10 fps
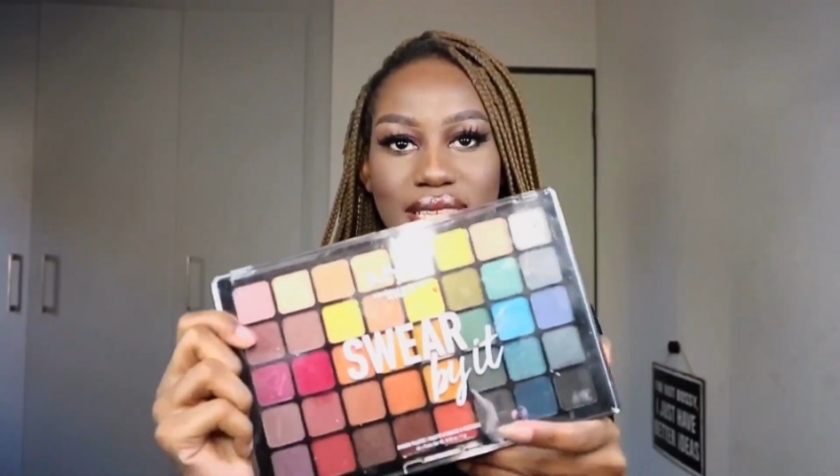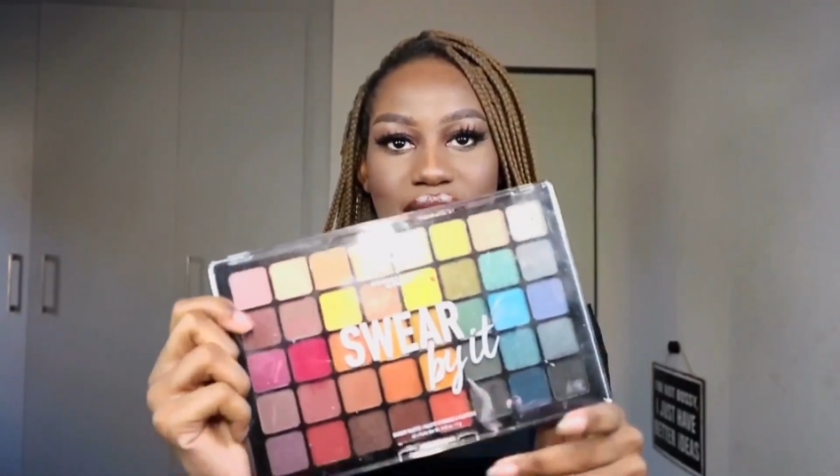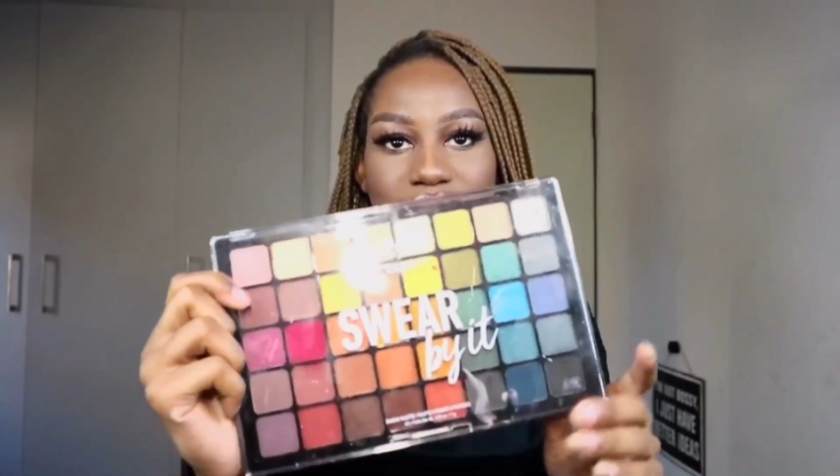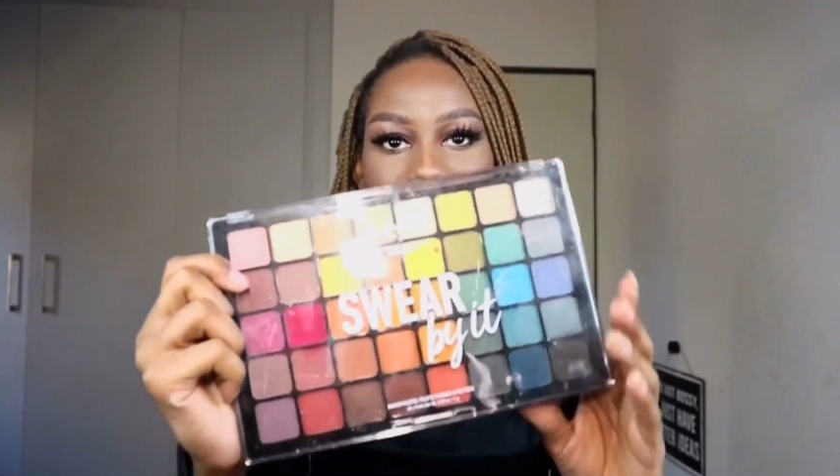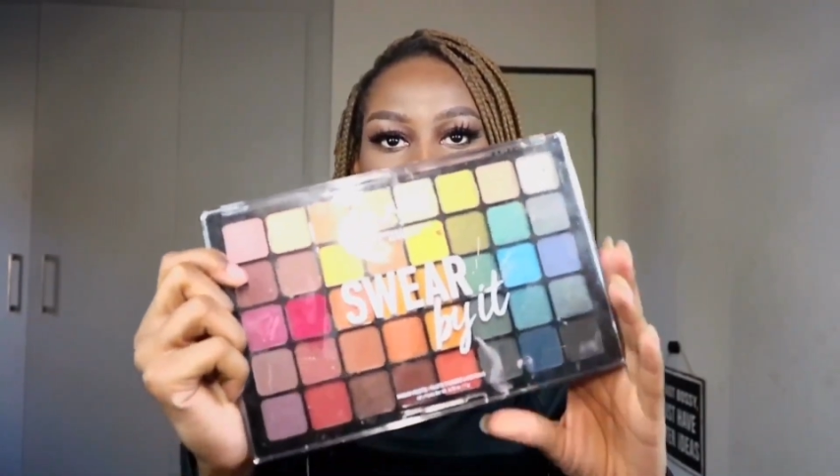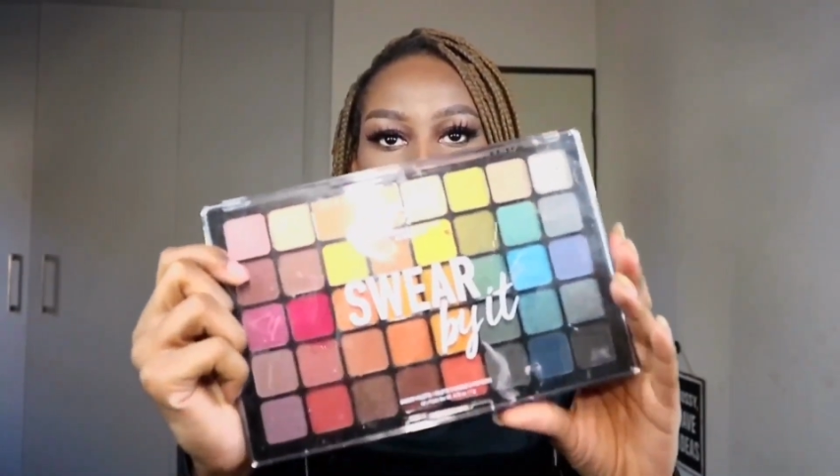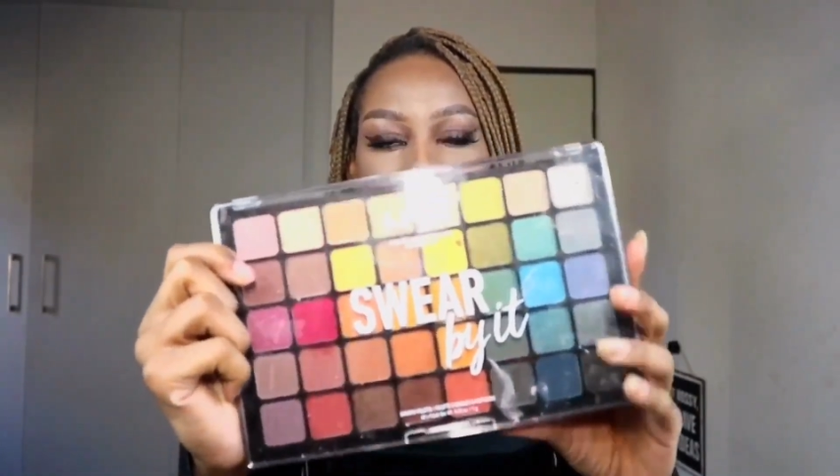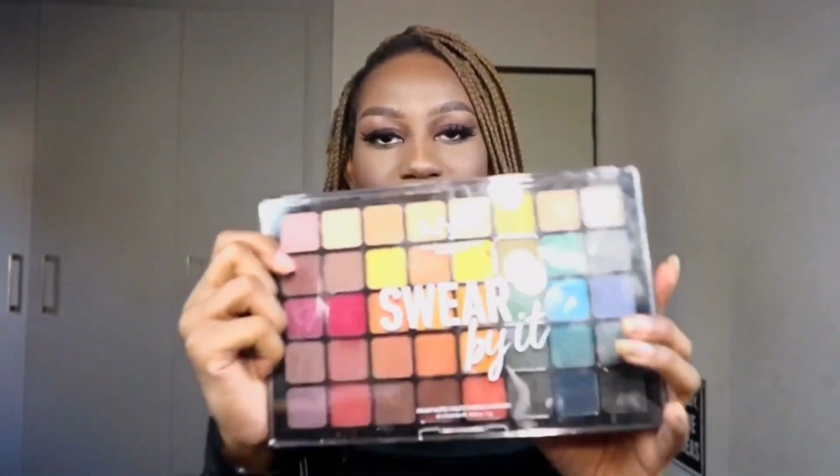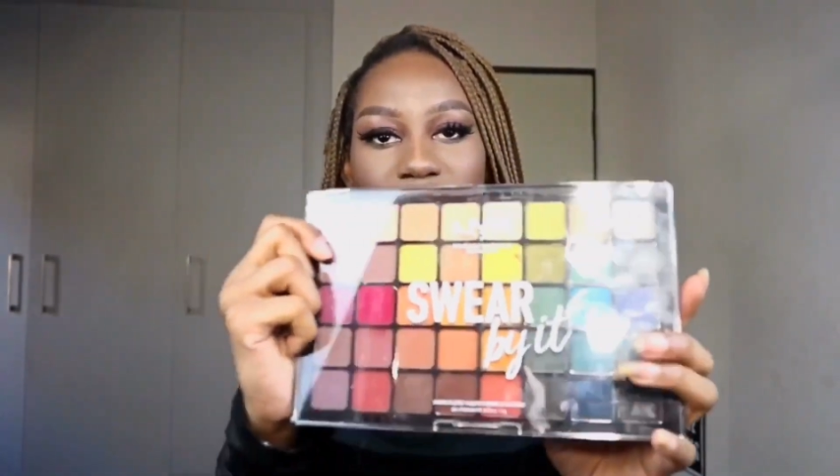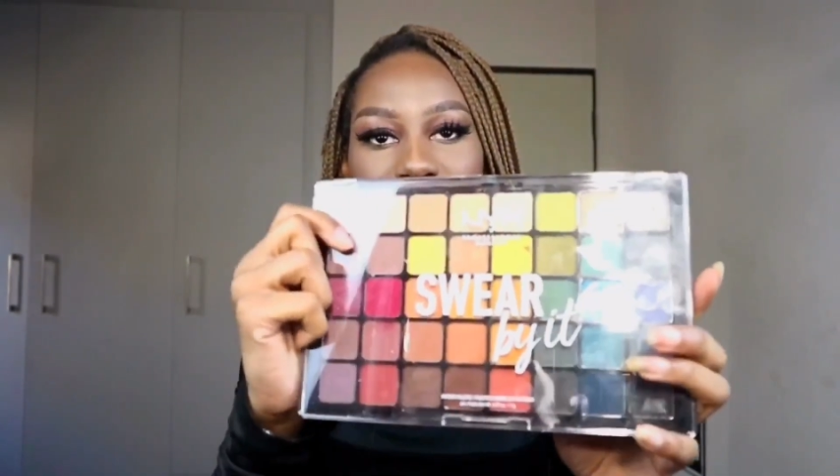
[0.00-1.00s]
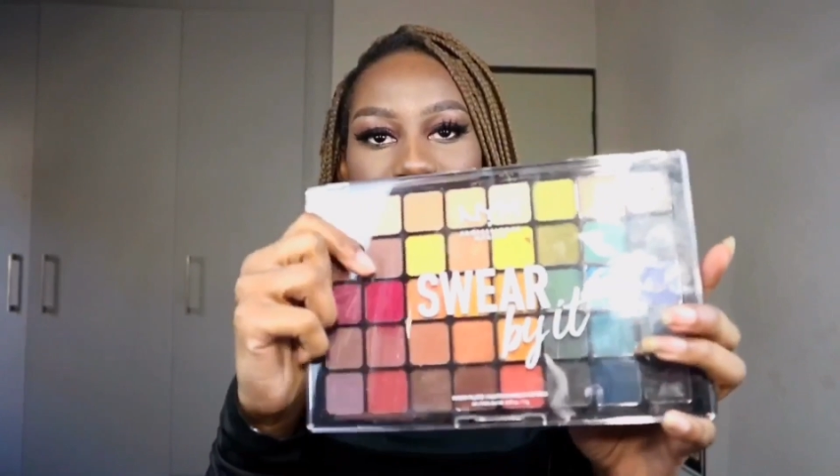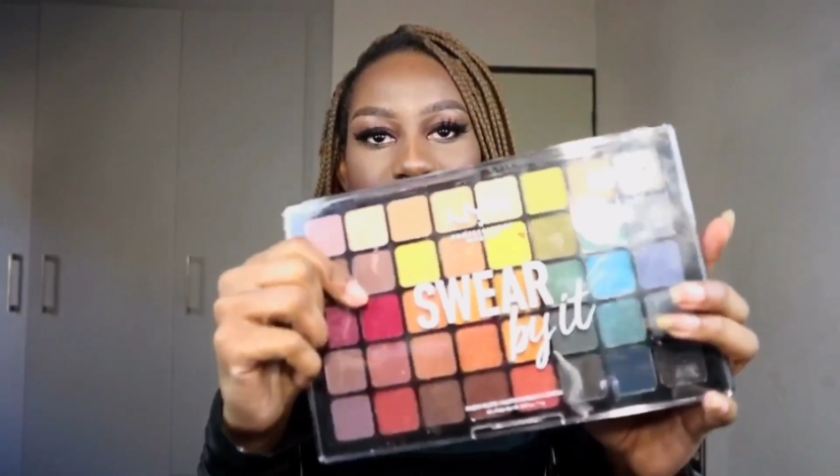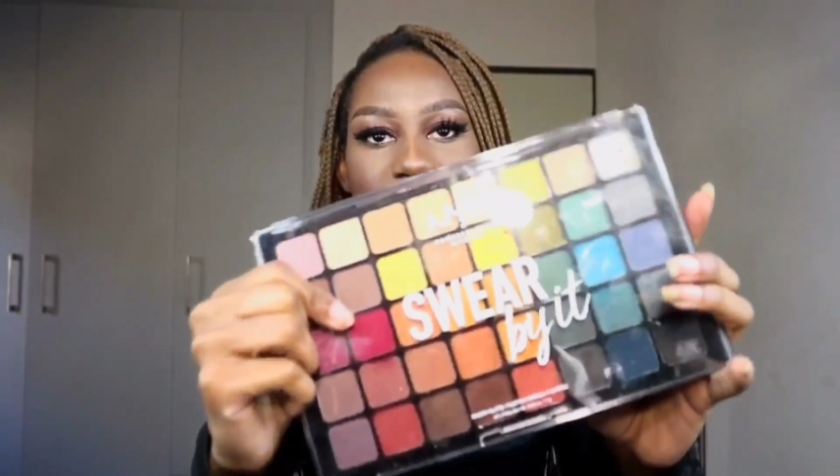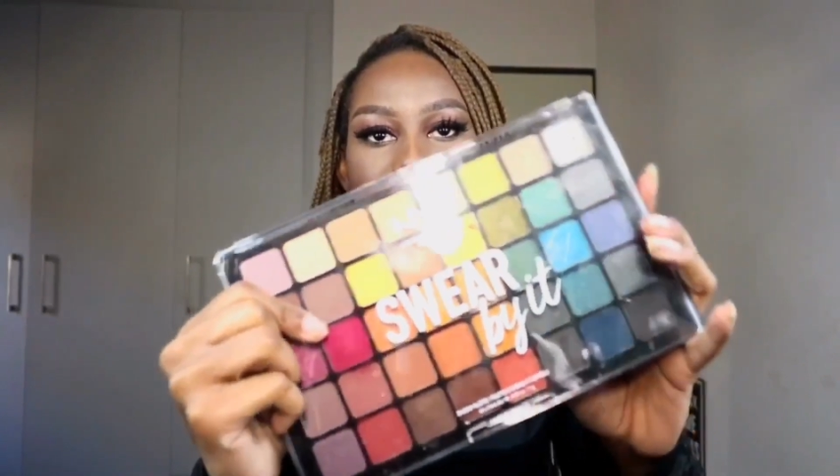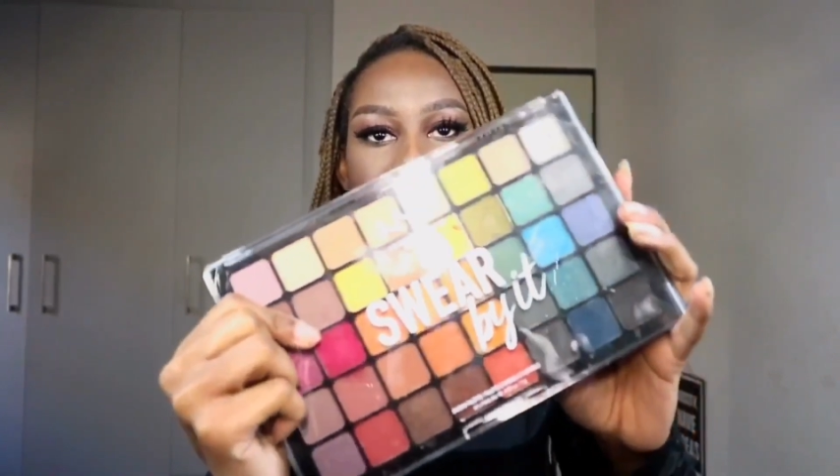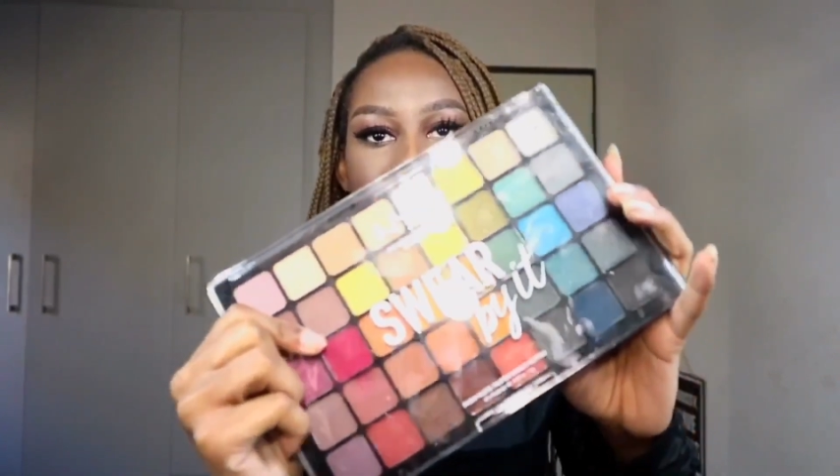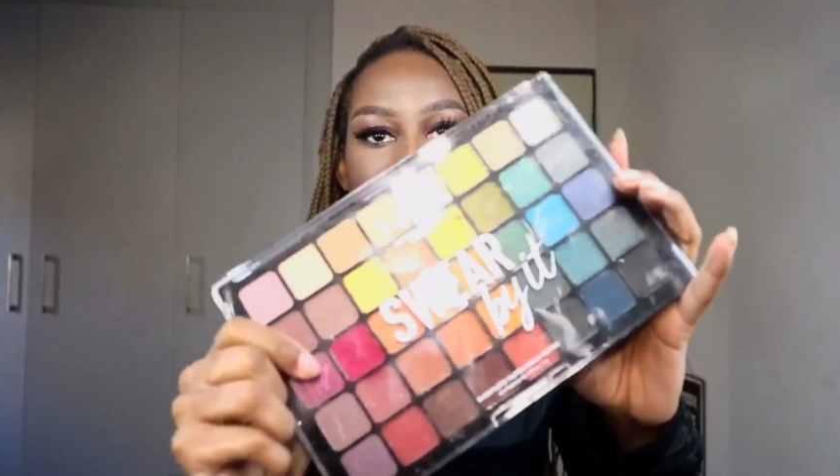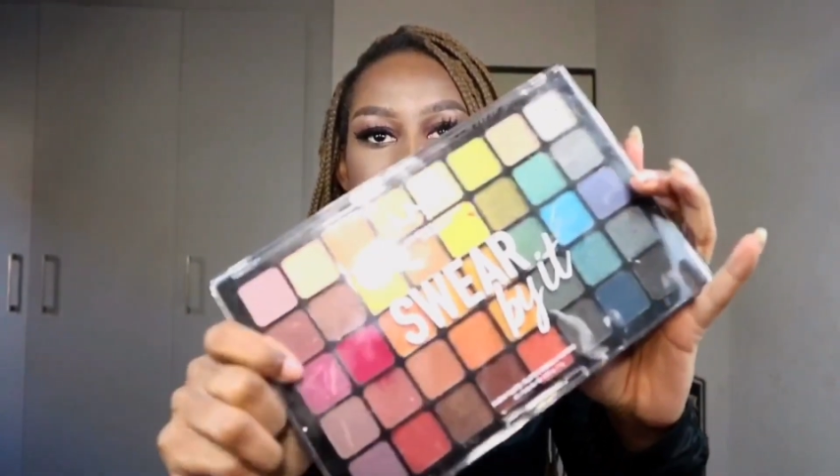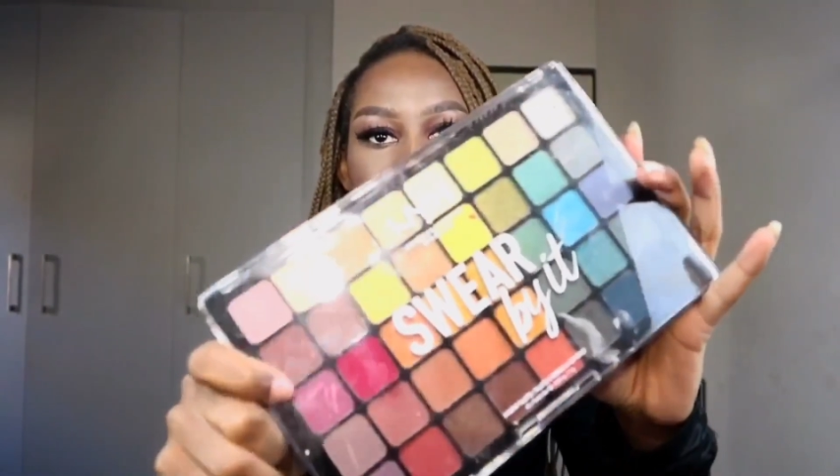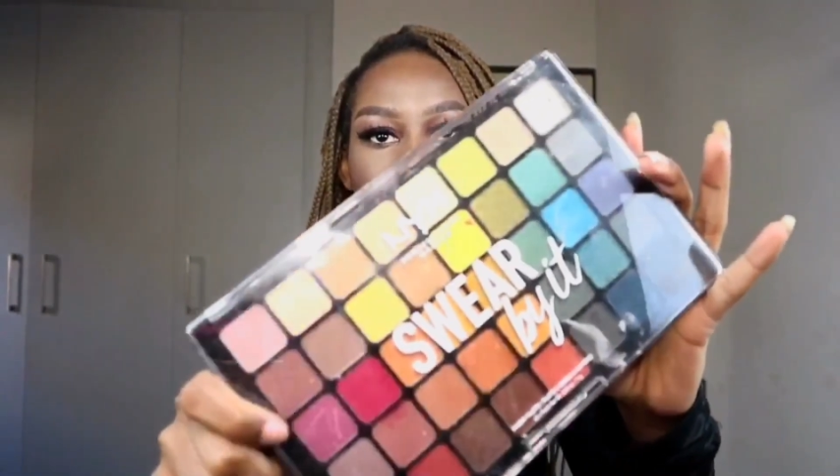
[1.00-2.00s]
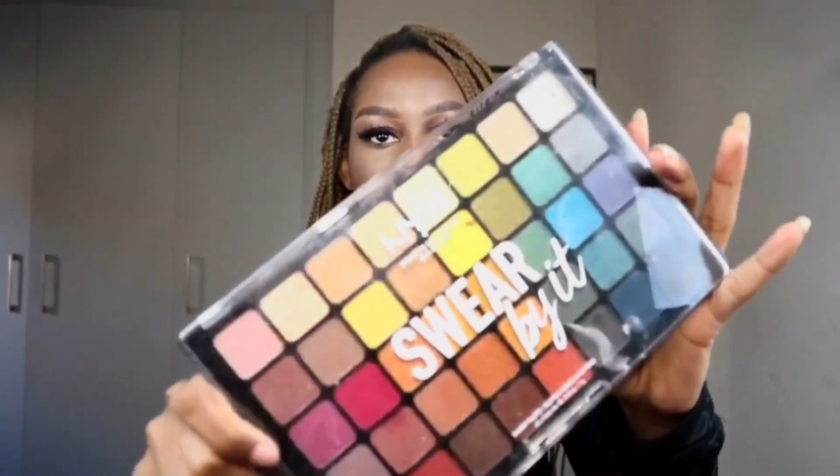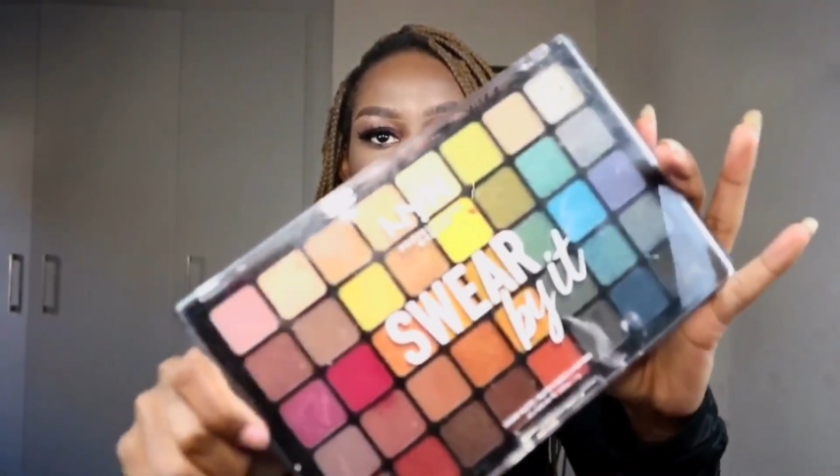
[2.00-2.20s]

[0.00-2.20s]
sent us. And then this is the NYX